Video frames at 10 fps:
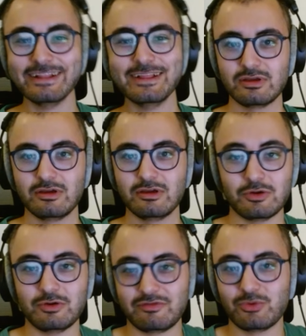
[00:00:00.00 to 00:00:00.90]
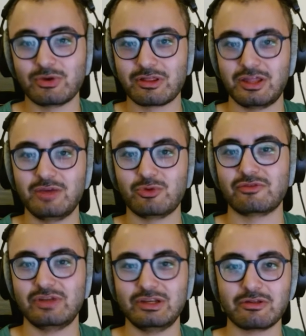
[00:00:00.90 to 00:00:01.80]
So if you want to see more
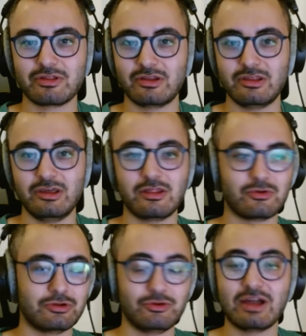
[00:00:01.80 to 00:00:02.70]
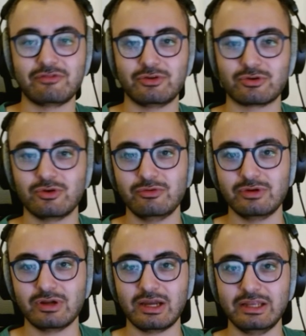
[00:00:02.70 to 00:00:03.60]
videos like these or you have your
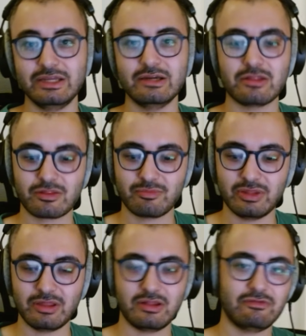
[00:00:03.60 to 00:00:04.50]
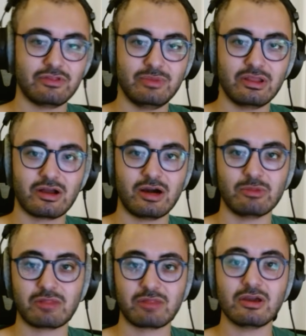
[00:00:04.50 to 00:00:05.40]
own ideas, please leave them in the
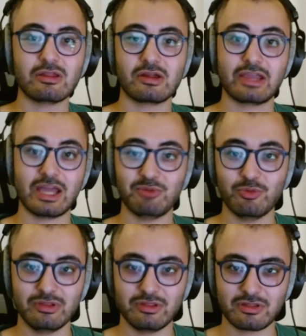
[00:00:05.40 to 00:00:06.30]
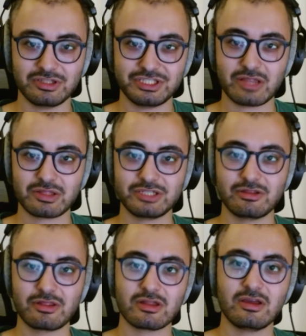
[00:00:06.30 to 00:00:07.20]
comments because I am open to
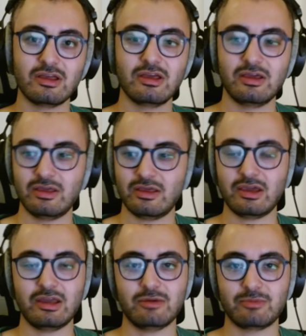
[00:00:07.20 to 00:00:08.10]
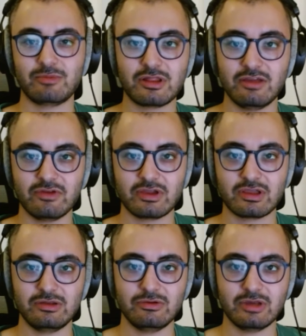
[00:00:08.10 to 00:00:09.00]
suggestions. And I'm going to see if I
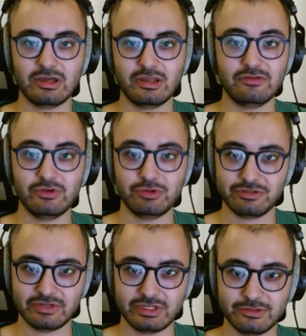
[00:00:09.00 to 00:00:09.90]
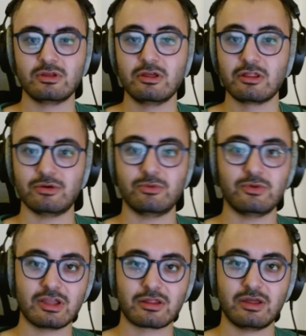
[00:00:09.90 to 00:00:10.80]
can do that in a future video. So with
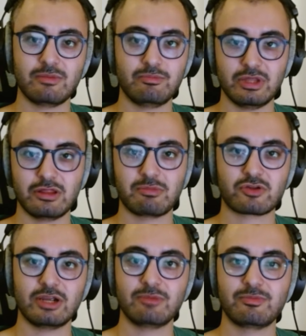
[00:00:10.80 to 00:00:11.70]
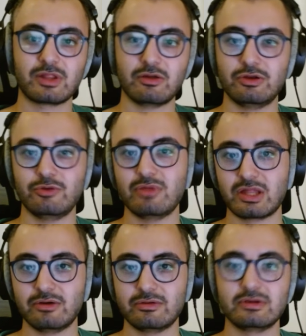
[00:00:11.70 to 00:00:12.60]
that said, please subscribe so you don't miss
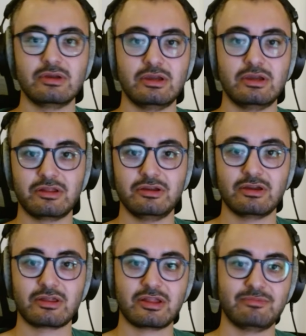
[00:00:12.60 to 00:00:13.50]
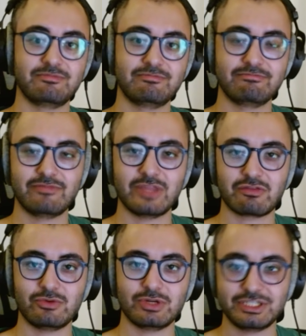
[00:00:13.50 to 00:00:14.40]
out, and I'll see you next time. Thanks
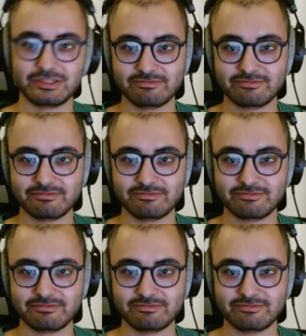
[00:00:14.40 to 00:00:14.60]
for watching.